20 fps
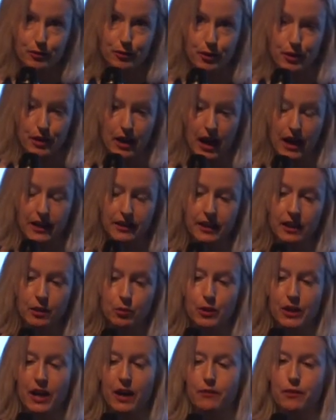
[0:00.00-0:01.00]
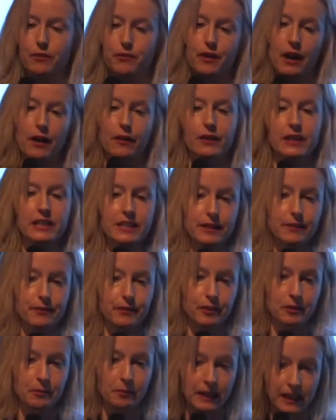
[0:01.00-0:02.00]
for that. It would have a very
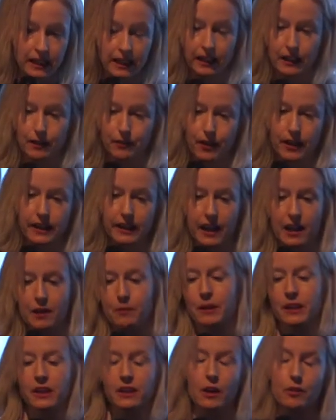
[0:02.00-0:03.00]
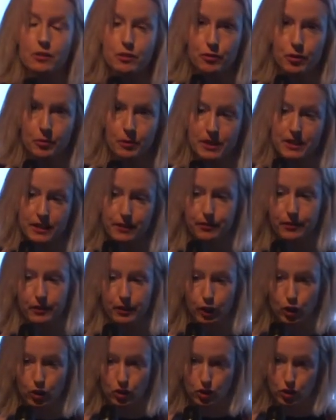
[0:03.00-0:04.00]
different meaning if I came in and I was from a different
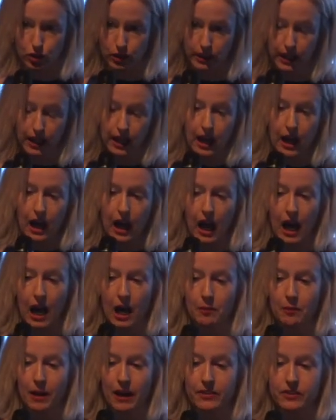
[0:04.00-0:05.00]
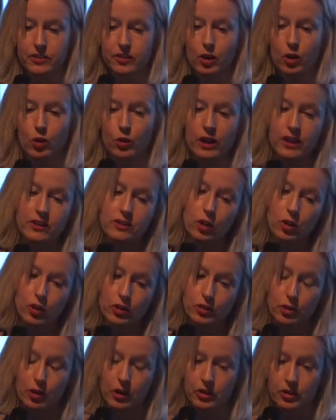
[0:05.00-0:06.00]
country. Um, and so it's
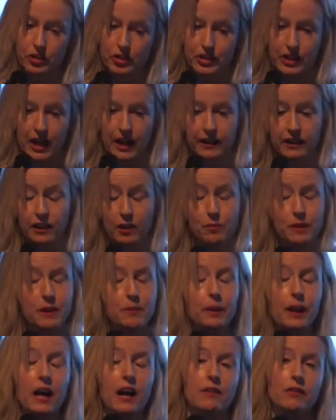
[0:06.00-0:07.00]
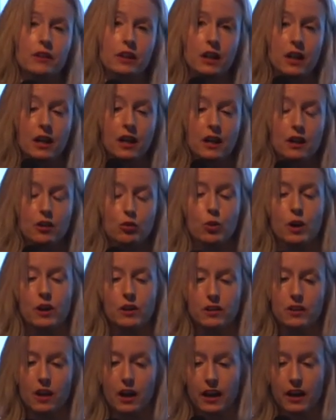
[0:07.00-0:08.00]
also understanding that people have a,
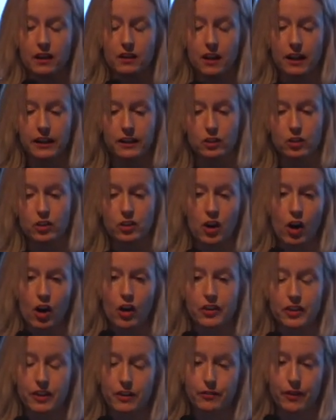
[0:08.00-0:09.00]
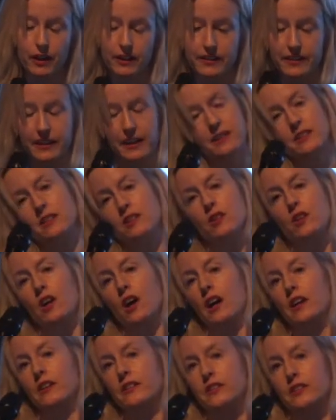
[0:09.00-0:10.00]
like it or not, if I say to you
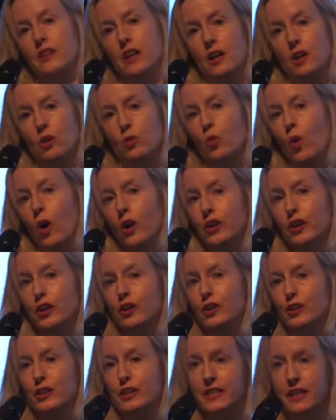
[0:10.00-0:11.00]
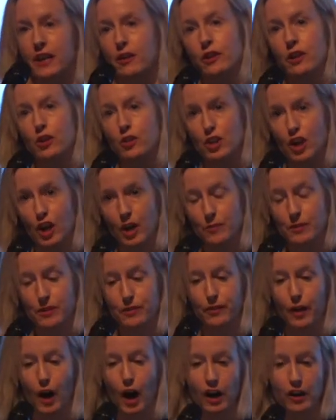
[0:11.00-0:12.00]
guys, what are your stereotypes
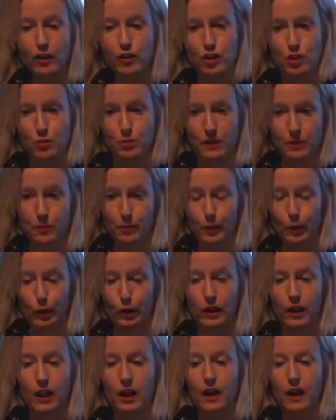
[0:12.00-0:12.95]
of Irish people?